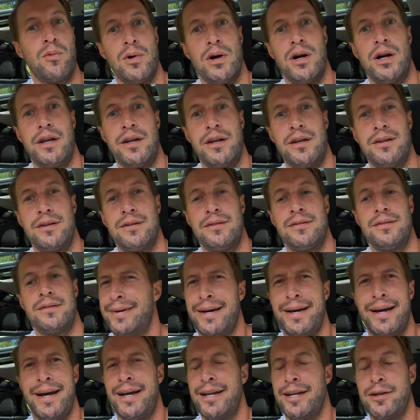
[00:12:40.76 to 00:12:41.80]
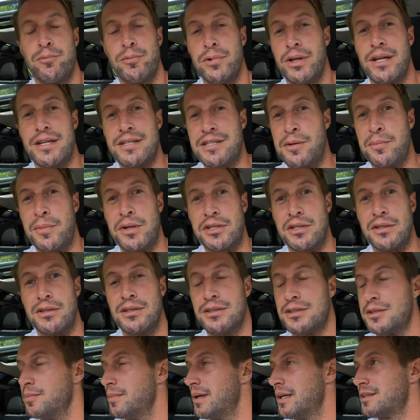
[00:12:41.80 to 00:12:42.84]
one, I didn't realize how much I
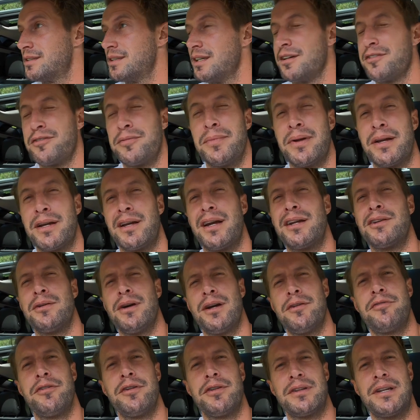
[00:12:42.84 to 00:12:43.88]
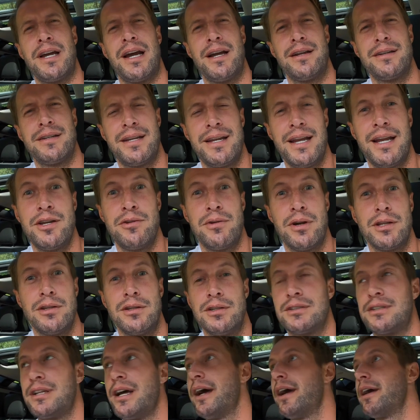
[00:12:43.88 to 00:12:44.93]
looked at myself. I'm like, do I feel tired today? Do I
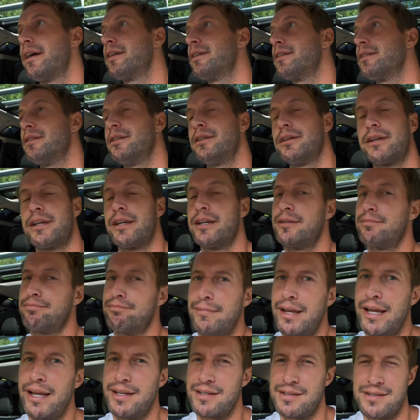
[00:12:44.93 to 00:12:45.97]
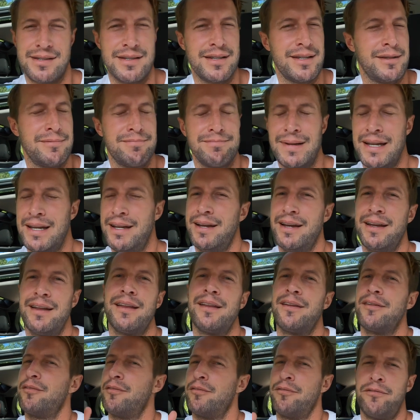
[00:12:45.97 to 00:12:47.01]
look tired looking, can't see?
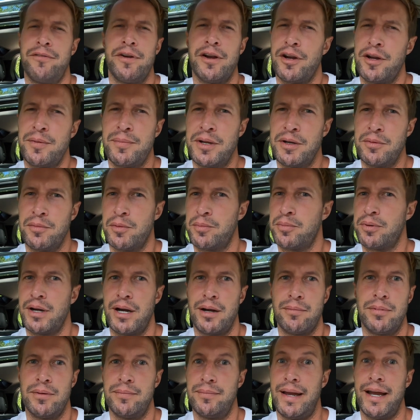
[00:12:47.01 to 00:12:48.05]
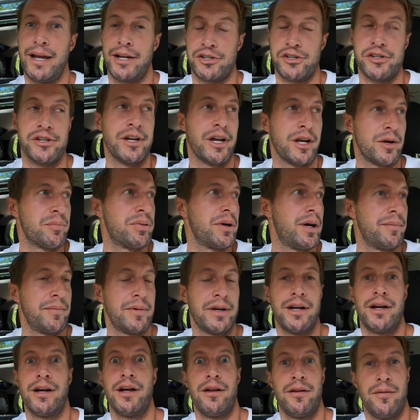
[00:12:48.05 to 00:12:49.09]
Very minimal problem, actually not a problem
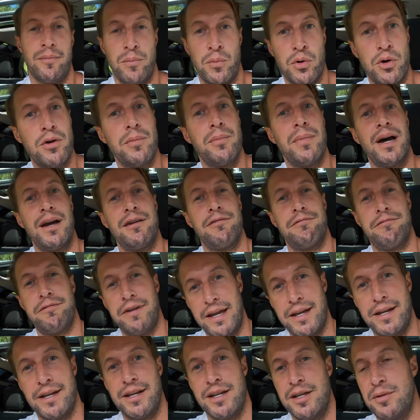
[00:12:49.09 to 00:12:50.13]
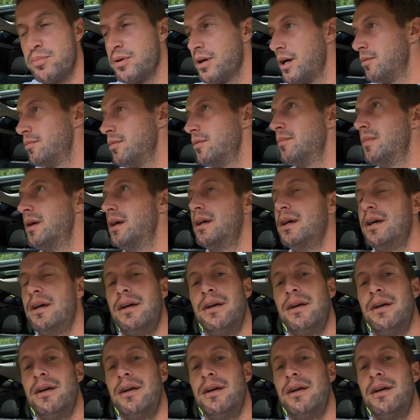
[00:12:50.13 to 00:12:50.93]
at all, more of my vanity problem.